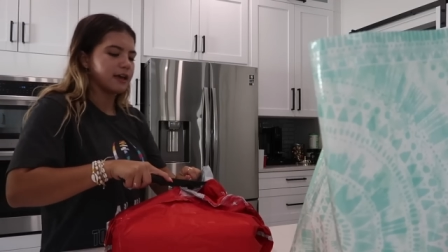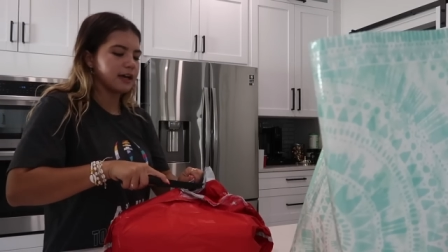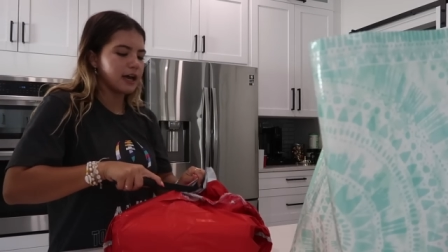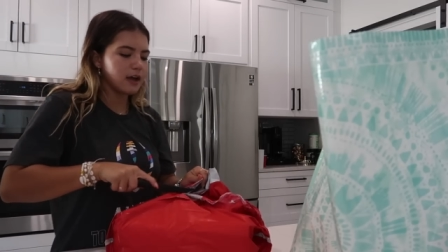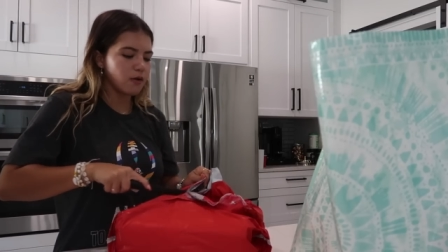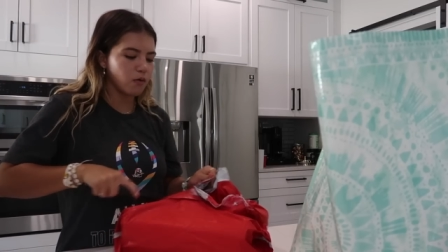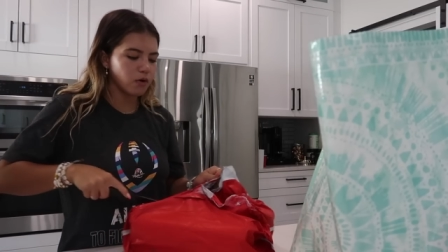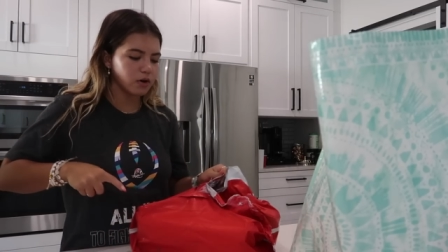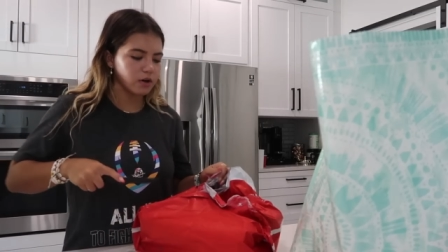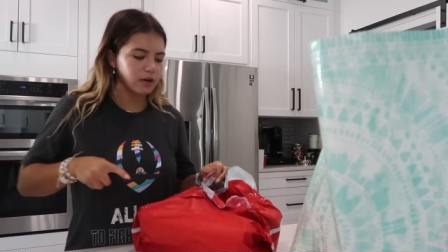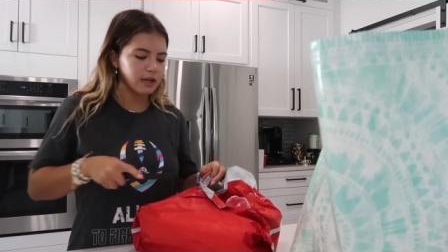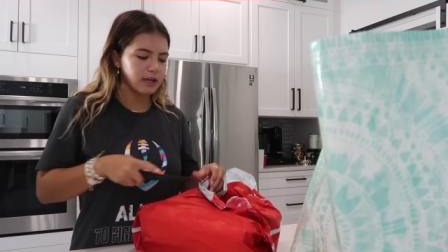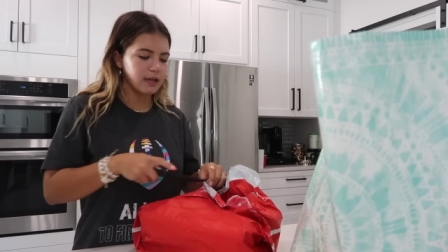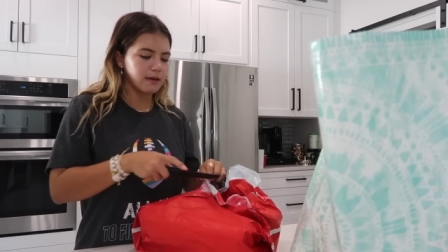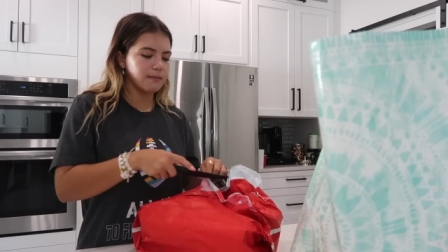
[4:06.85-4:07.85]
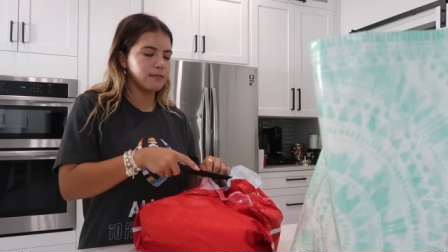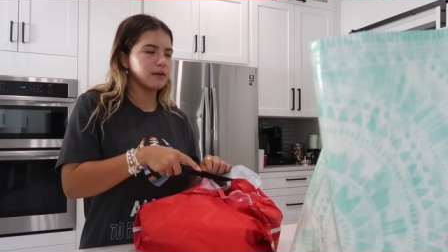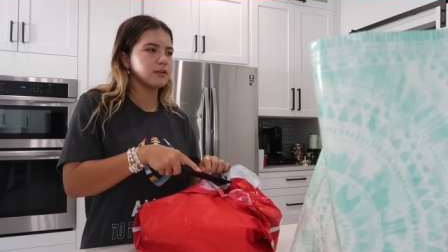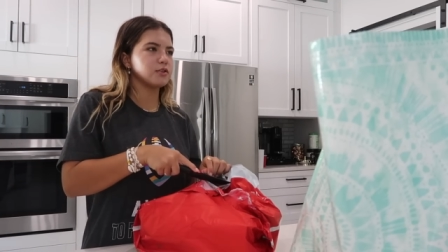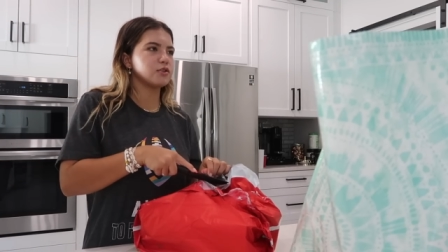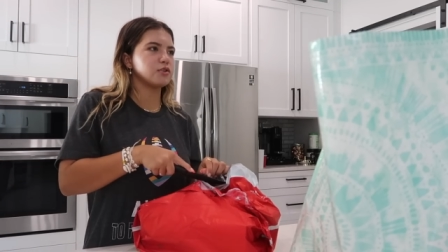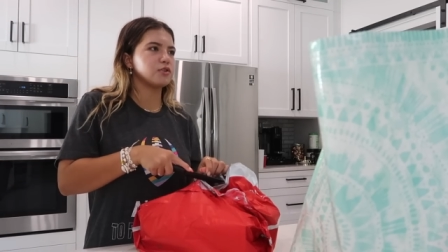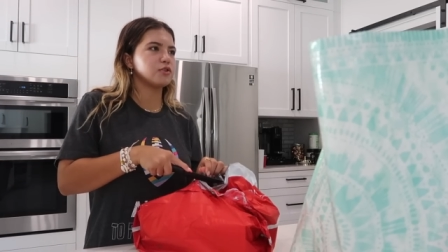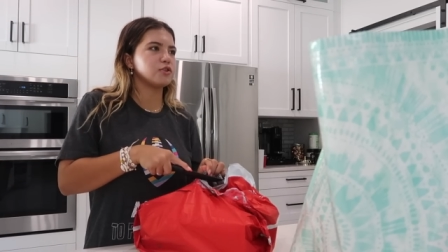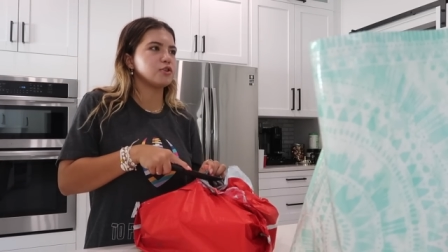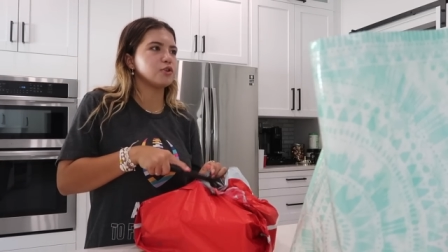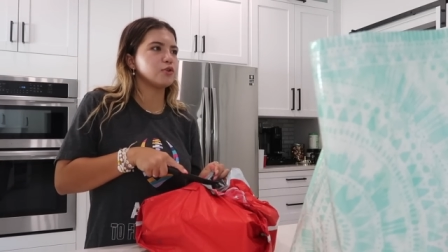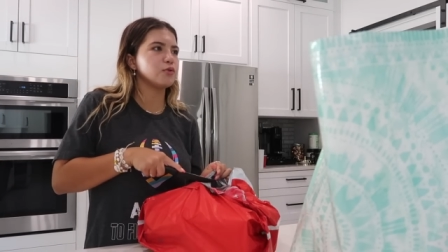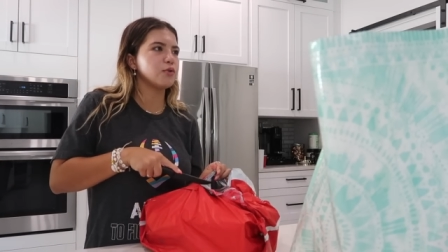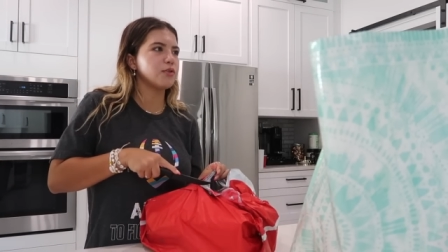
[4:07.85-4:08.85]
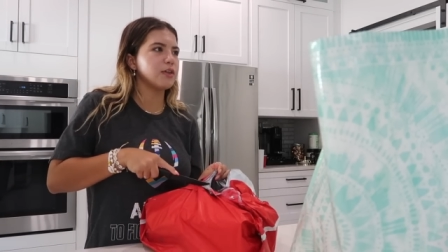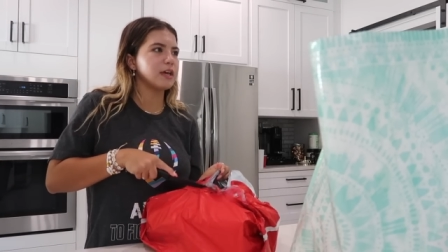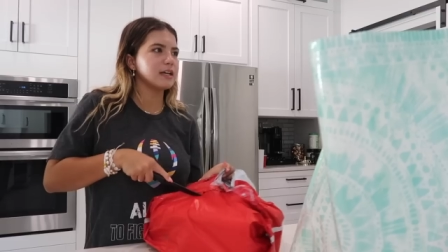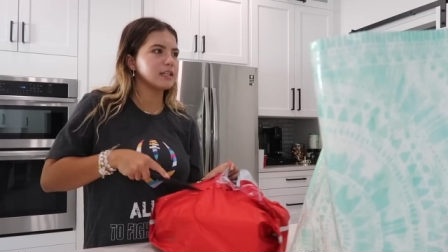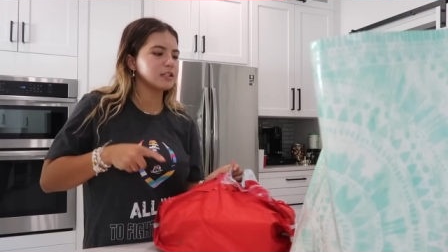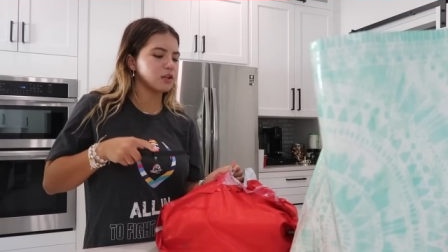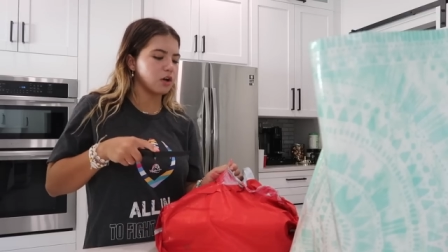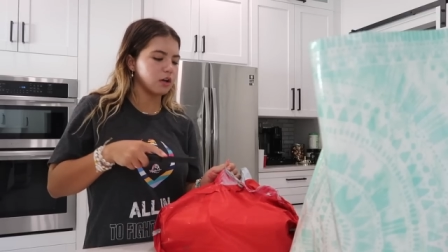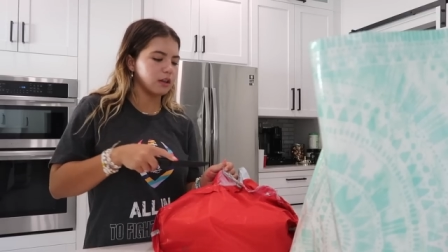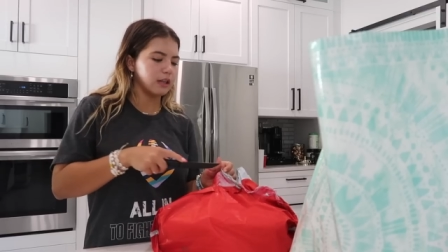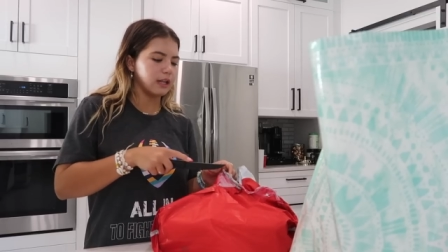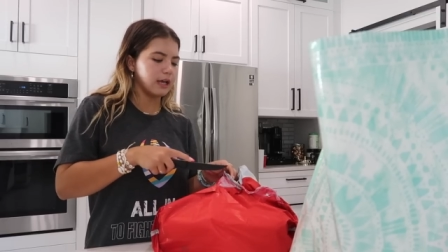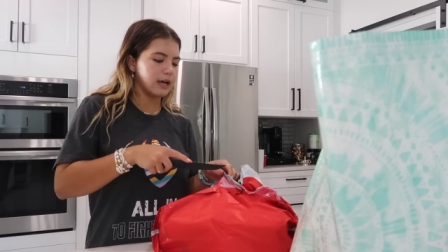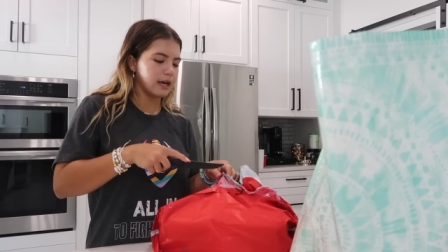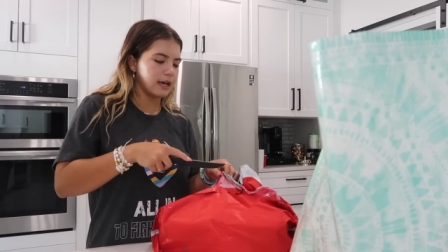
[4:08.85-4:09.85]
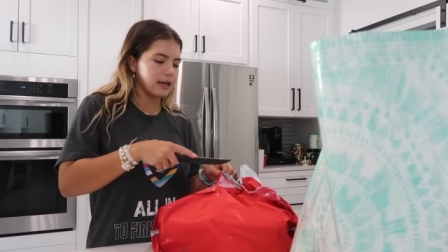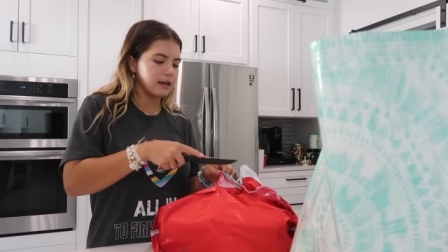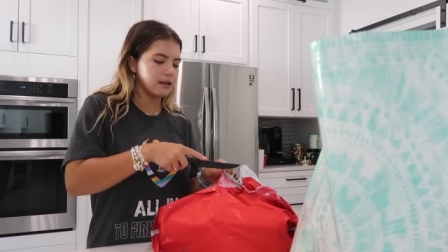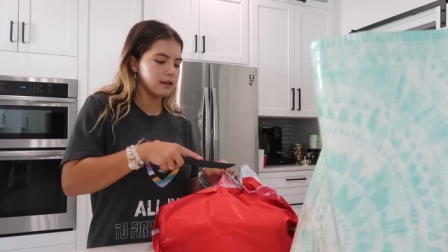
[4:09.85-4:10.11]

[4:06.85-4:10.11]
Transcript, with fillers: think I ordered him two things online,